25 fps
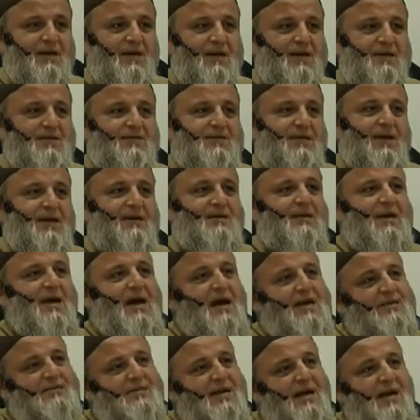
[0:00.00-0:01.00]
in his hand
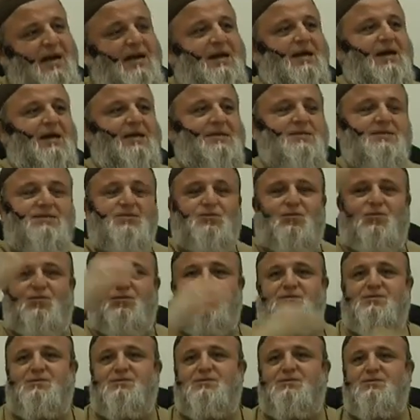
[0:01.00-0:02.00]
as a halal
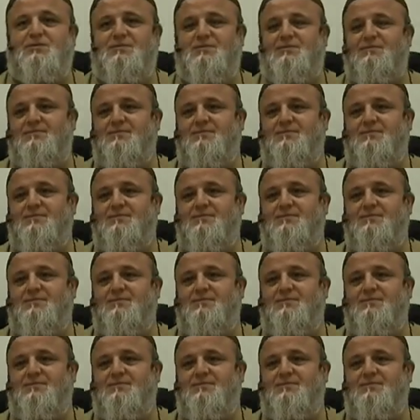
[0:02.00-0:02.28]
source.